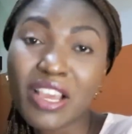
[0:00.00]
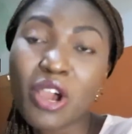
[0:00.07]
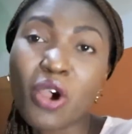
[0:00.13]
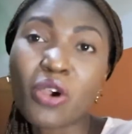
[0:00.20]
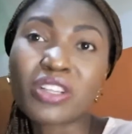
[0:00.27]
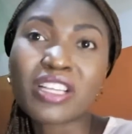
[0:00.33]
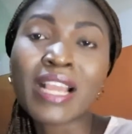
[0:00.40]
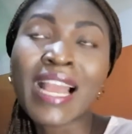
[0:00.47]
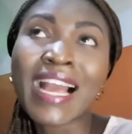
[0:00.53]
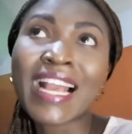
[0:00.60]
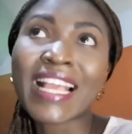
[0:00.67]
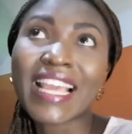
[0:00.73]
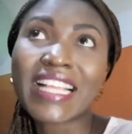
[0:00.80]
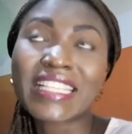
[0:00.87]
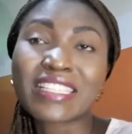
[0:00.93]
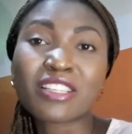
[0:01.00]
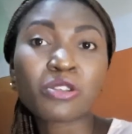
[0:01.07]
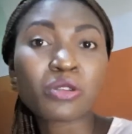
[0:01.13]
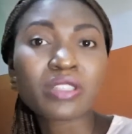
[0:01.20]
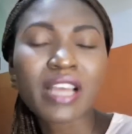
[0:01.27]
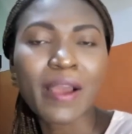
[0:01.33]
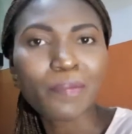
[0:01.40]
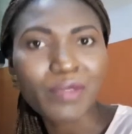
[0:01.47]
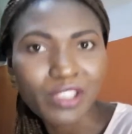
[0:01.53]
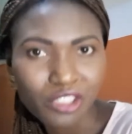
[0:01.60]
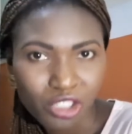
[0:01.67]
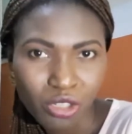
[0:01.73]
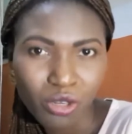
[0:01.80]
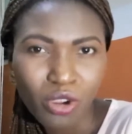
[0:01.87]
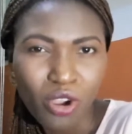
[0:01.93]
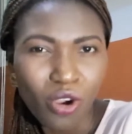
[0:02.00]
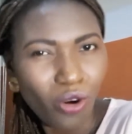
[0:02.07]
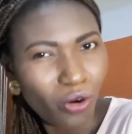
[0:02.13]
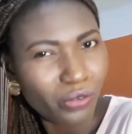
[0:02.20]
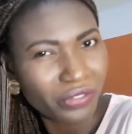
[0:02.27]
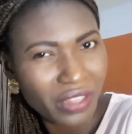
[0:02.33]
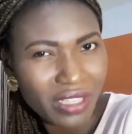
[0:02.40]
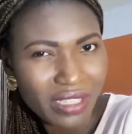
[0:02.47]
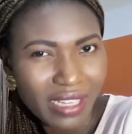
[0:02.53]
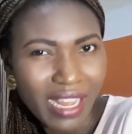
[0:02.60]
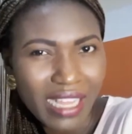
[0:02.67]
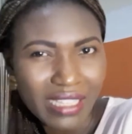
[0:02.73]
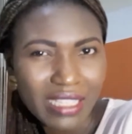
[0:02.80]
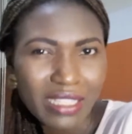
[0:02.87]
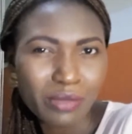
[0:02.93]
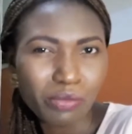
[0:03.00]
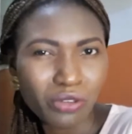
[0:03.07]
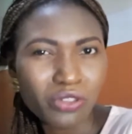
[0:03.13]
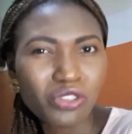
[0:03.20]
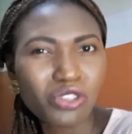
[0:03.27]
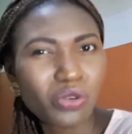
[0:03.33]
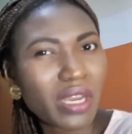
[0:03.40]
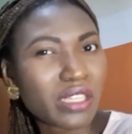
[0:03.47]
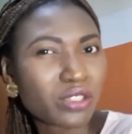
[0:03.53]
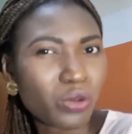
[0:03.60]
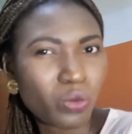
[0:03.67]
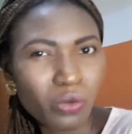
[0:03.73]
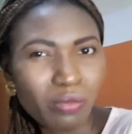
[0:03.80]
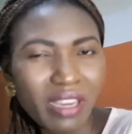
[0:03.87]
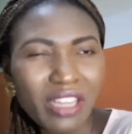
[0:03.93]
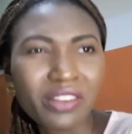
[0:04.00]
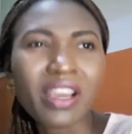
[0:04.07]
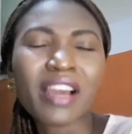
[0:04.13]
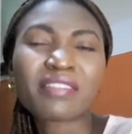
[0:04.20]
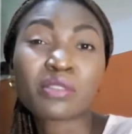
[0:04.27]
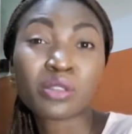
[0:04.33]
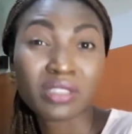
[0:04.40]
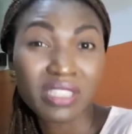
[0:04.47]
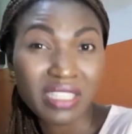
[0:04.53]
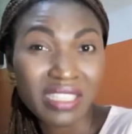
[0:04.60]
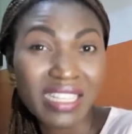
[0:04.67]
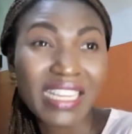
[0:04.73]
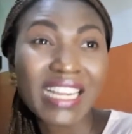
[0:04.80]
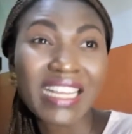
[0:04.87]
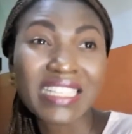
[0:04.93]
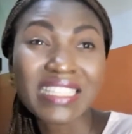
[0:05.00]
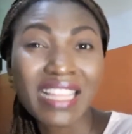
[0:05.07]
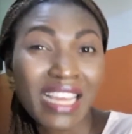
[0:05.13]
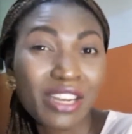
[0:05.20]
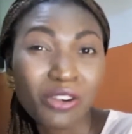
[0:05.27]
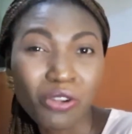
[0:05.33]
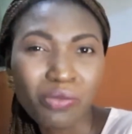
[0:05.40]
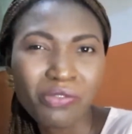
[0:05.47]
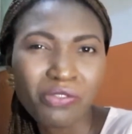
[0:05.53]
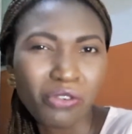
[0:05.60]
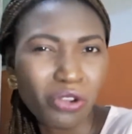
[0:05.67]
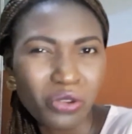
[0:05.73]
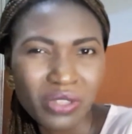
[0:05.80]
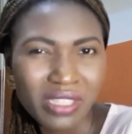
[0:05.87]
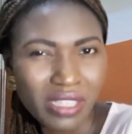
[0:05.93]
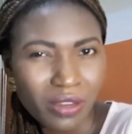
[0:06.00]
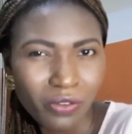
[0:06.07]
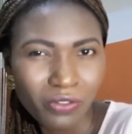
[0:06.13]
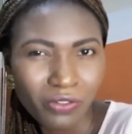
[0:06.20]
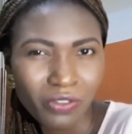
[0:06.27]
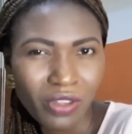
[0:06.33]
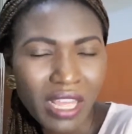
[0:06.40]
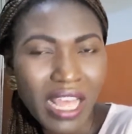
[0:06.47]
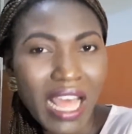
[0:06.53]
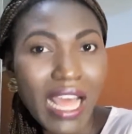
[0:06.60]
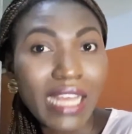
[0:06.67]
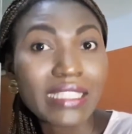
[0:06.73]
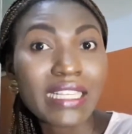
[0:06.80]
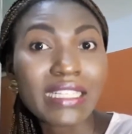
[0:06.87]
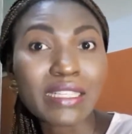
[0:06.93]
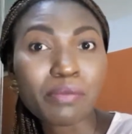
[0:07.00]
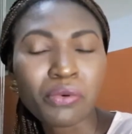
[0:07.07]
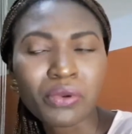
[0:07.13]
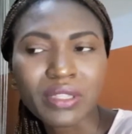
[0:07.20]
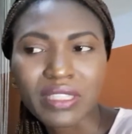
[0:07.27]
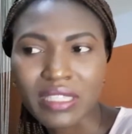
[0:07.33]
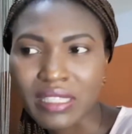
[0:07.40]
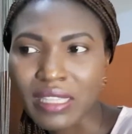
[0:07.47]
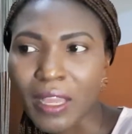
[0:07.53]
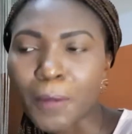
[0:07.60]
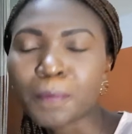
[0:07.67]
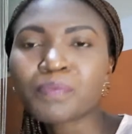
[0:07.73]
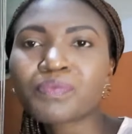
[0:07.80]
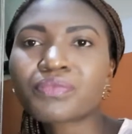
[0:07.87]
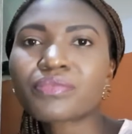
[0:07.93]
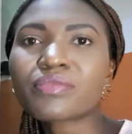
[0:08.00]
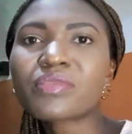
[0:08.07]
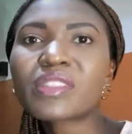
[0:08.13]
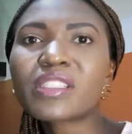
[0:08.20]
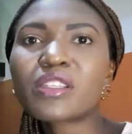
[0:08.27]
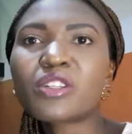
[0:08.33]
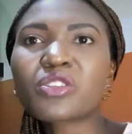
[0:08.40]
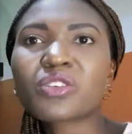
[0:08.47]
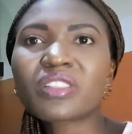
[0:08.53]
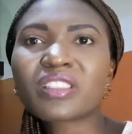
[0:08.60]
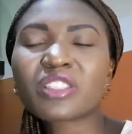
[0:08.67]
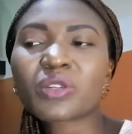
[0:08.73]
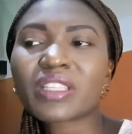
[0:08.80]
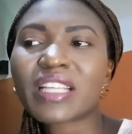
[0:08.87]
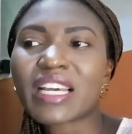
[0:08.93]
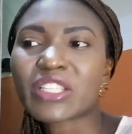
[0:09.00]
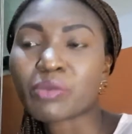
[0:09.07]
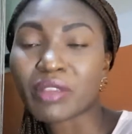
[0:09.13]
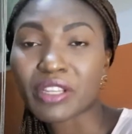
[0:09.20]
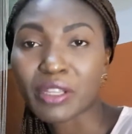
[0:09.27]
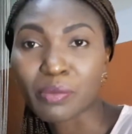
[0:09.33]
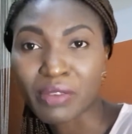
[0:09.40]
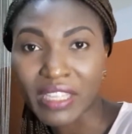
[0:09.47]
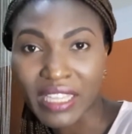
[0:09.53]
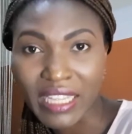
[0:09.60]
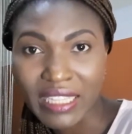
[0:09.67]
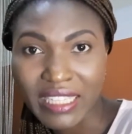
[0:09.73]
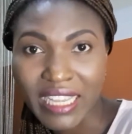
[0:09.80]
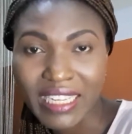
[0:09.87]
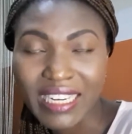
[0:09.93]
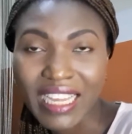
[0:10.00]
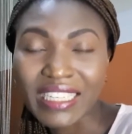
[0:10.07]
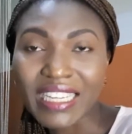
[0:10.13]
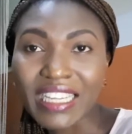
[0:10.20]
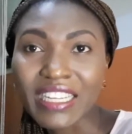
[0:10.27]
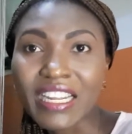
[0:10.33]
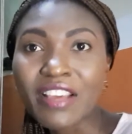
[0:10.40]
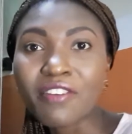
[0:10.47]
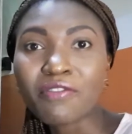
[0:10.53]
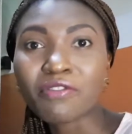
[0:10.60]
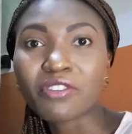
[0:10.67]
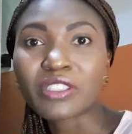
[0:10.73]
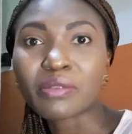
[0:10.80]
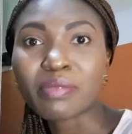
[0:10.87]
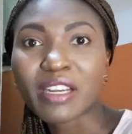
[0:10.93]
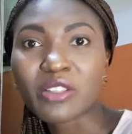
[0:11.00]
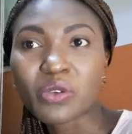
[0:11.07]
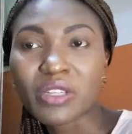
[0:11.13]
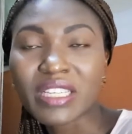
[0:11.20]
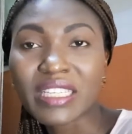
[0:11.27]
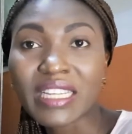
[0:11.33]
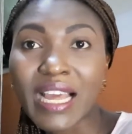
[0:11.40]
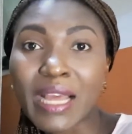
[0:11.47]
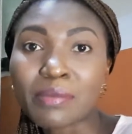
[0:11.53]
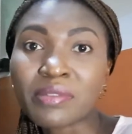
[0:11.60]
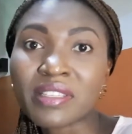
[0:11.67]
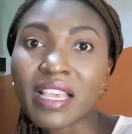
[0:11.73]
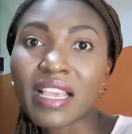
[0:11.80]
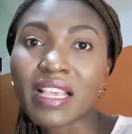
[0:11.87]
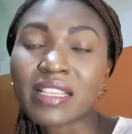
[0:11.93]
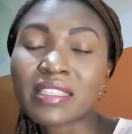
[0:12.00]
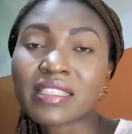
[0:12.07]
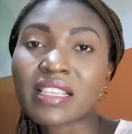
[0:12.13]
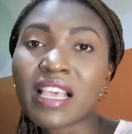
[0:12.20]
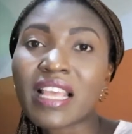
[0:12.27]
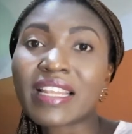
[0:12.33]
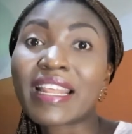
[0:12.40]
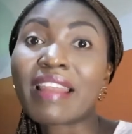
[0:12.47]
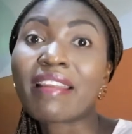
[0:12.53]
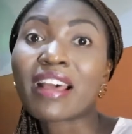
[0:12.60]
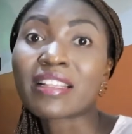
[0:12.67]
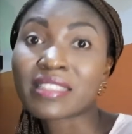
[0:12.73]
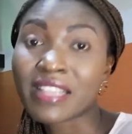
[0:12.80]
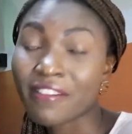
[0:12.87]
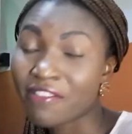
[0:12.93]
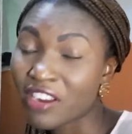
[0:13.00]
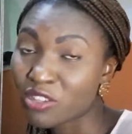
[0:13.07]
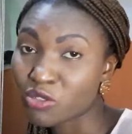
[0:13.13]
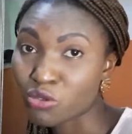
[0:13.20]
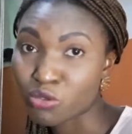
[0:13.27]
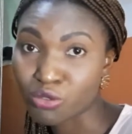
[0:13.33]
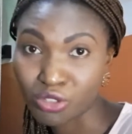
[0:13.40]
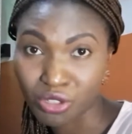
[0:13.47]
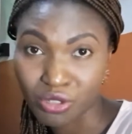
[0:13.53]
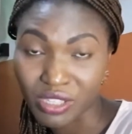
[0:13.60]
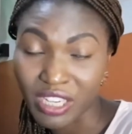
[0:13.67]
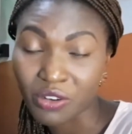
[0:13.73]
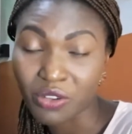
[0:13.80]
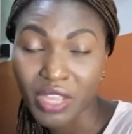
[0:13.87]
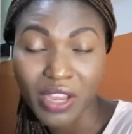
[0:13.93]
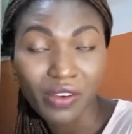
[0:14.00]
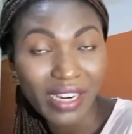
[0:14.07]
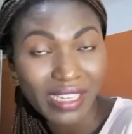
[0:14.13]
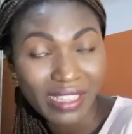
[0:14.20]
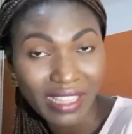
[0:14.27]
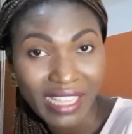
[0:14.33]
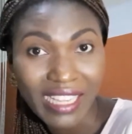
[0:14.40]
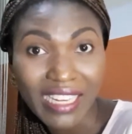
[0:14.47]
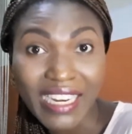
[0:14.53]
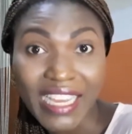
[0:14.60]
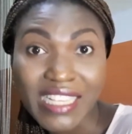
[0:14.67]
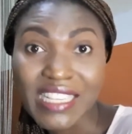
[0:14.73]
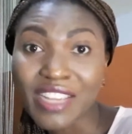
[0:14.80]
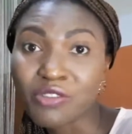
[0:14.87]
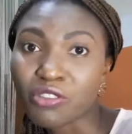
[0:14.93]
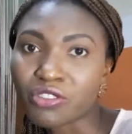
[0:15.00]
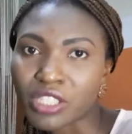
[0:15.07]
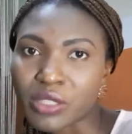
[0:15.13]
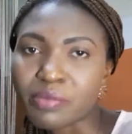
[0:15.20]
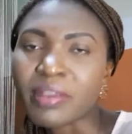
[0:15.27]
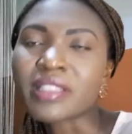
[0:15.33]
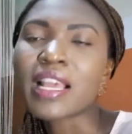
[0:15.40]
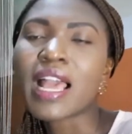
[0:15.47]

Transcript: or they can't get the total picture of things like this, but you as a woman, you have to understand and stand up for yourself at any point in time. So this is what has been implicated. And then for the Bartholin abscess, there are several solutions. I know you're already thinking, is there no treatment?